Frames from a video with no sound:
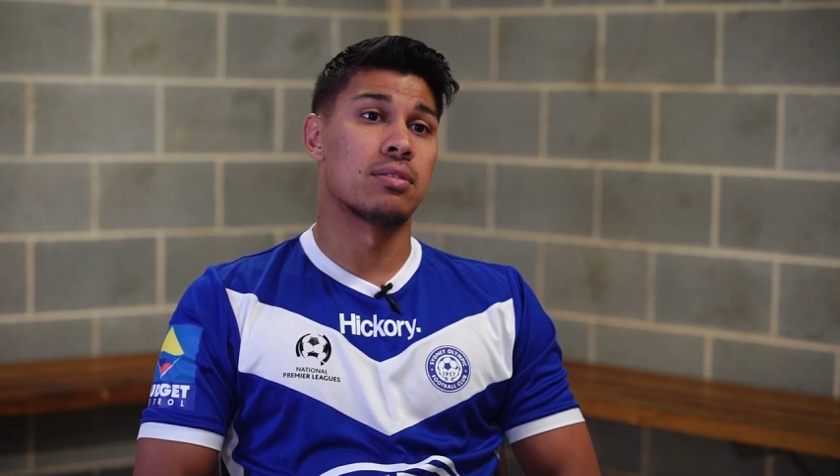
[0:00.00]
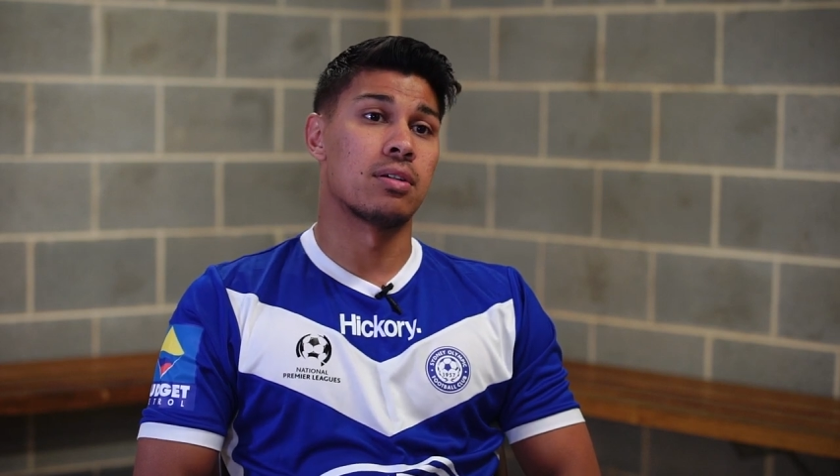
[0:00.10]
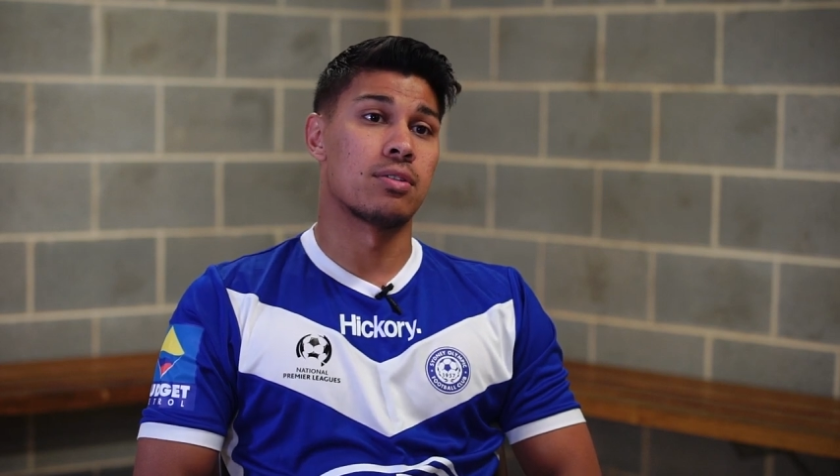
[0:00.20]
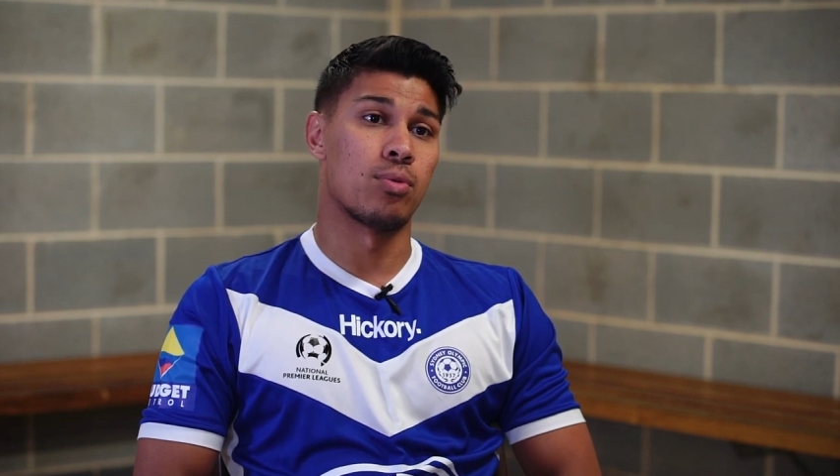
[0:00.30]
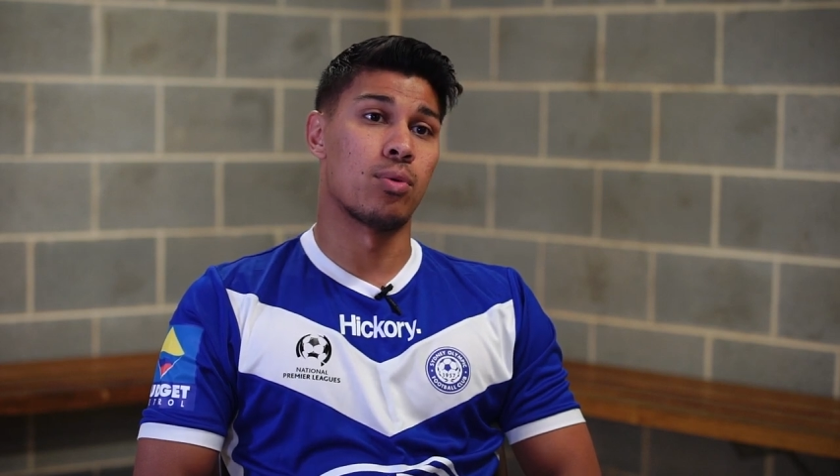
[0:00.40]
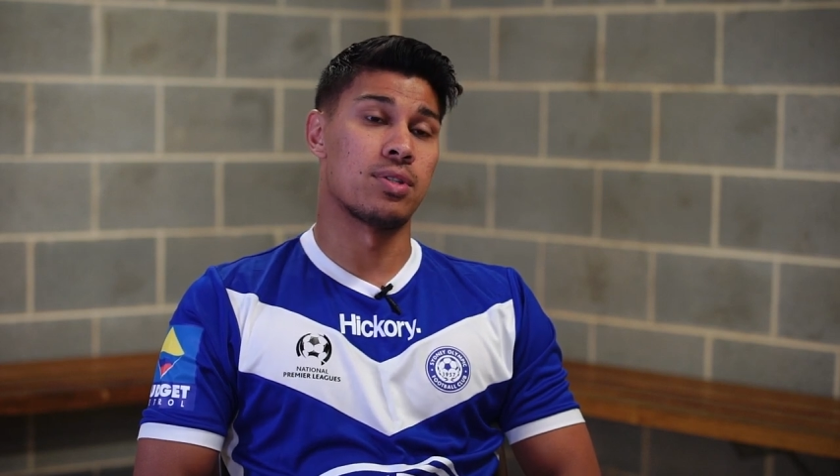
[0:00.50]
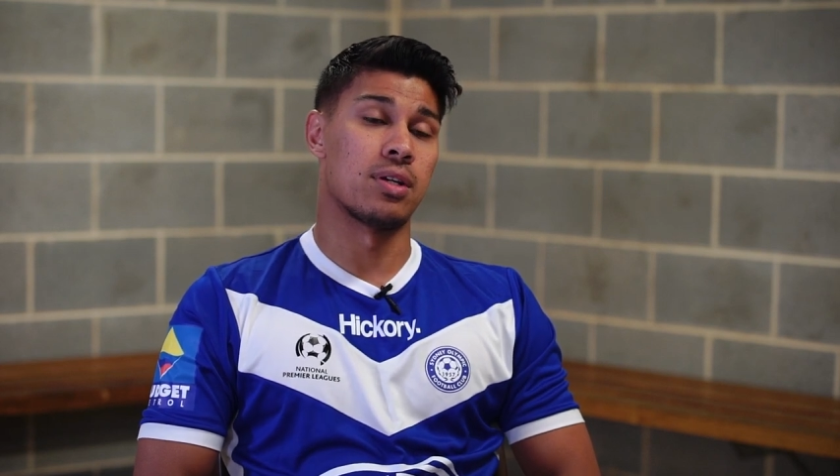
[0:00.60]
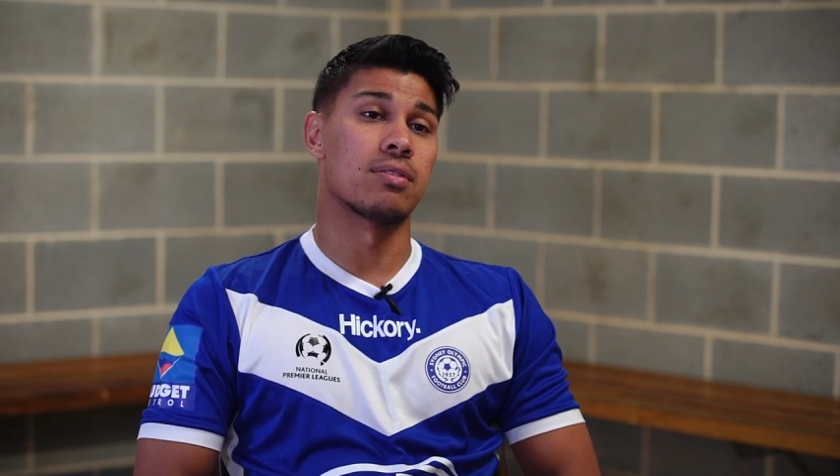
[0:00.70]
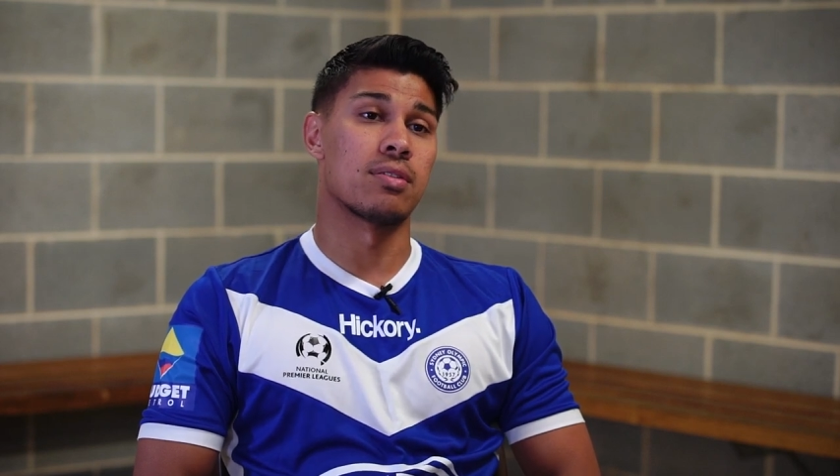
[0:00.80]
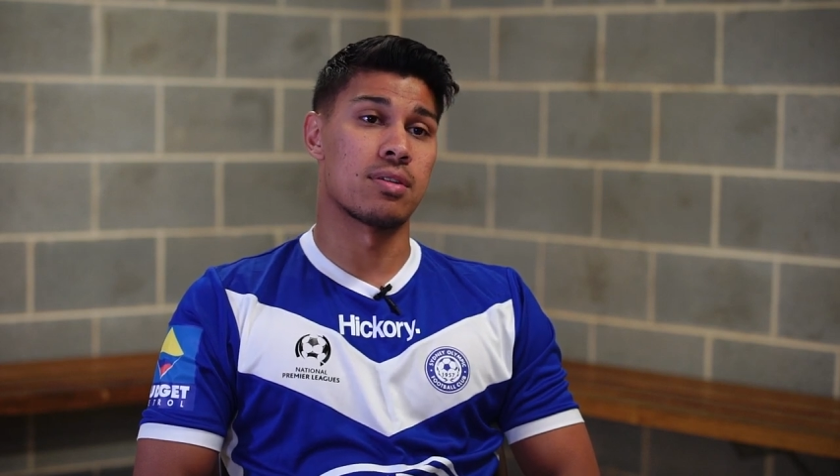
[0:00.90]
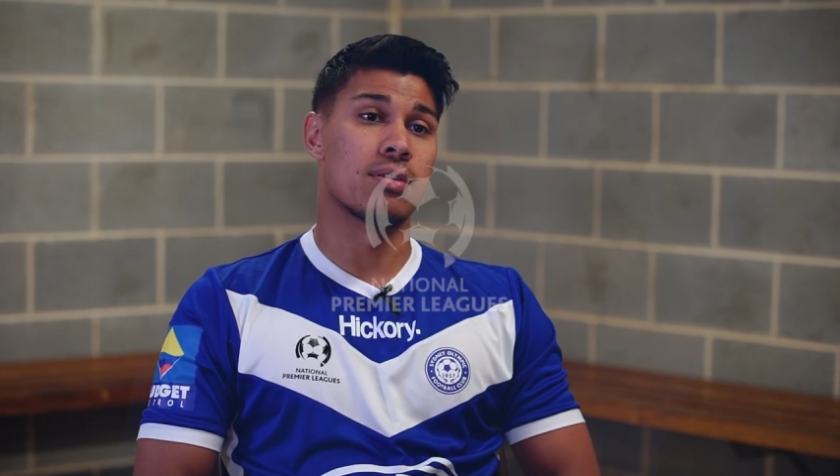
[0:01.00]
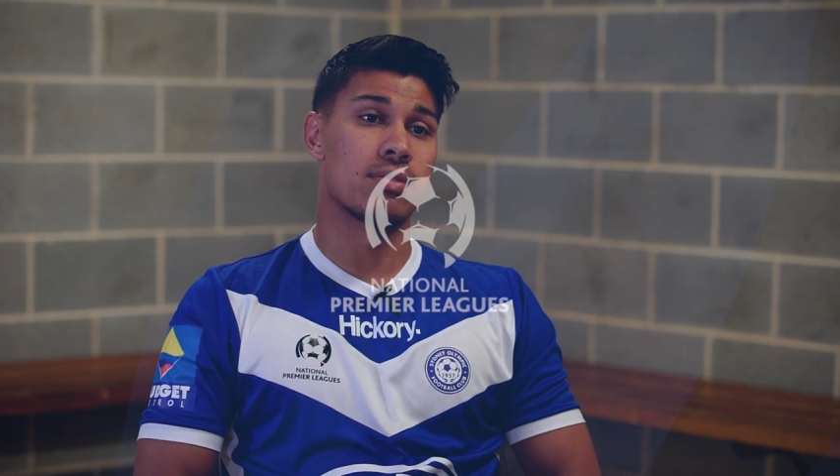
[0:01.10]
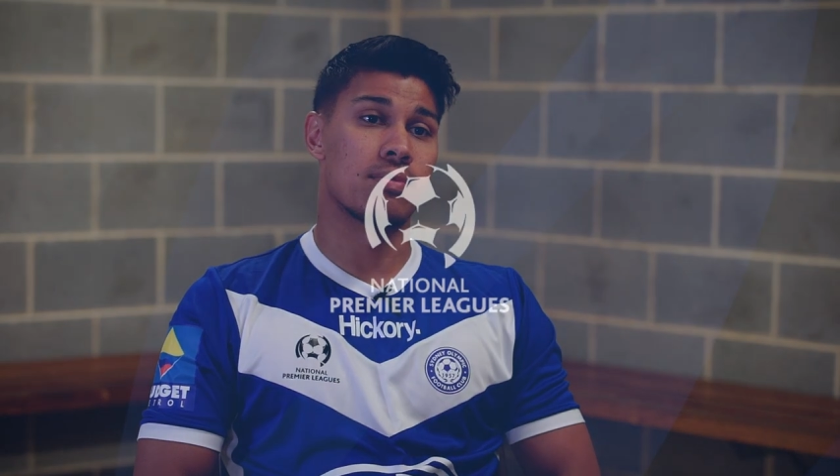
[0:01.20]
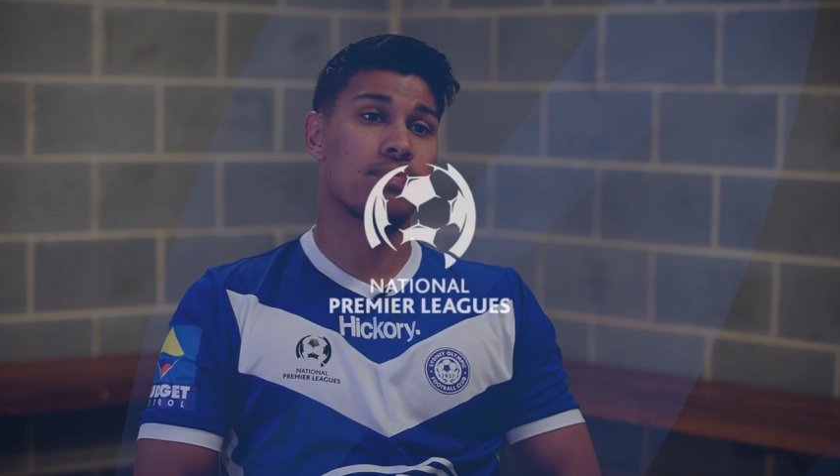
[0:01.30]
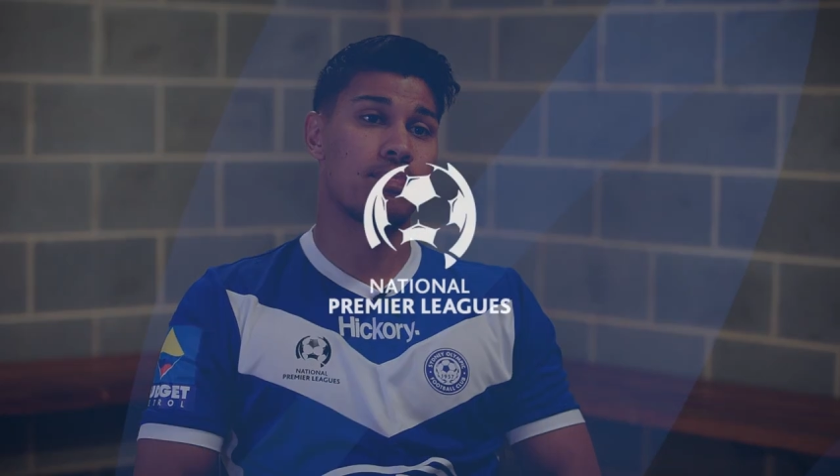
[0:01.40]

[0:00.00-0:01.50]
uh, towards the end of the season.